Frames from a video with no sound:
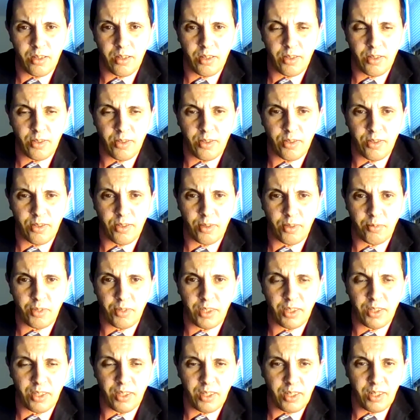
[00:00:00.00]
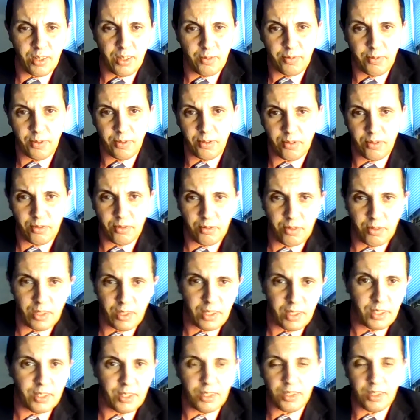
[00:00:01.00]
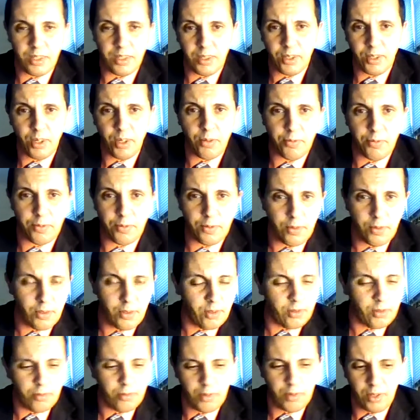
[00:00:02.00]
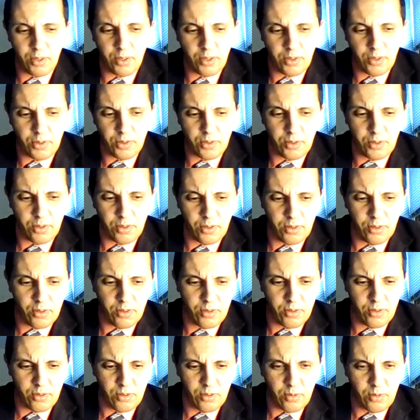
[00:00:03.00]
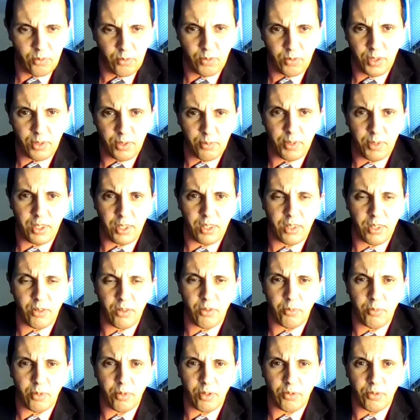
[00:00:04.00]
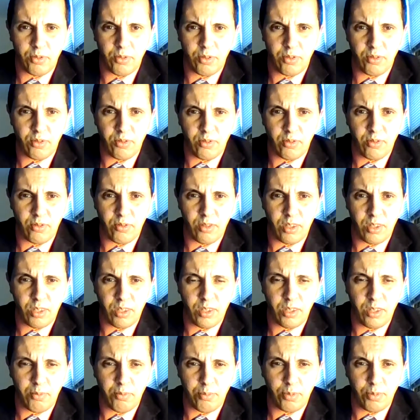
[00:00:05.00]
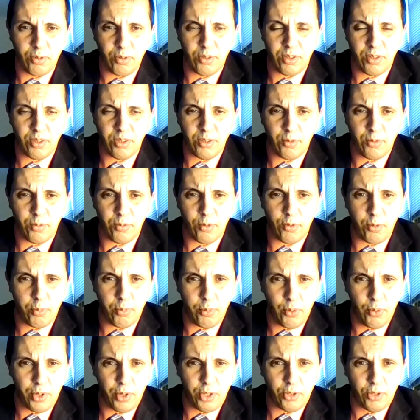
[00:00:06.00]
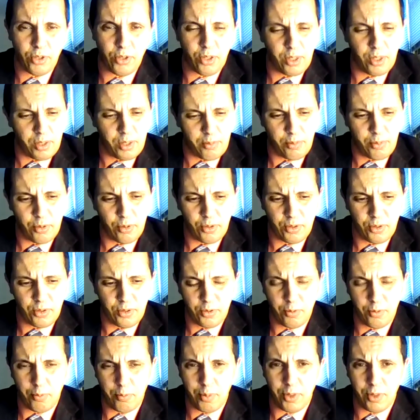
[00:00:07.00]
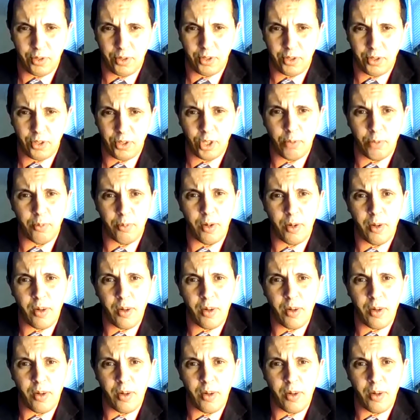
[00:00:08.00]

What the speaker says: is something that I found really tough because we speak here about an importance of cooperation and importance of partnership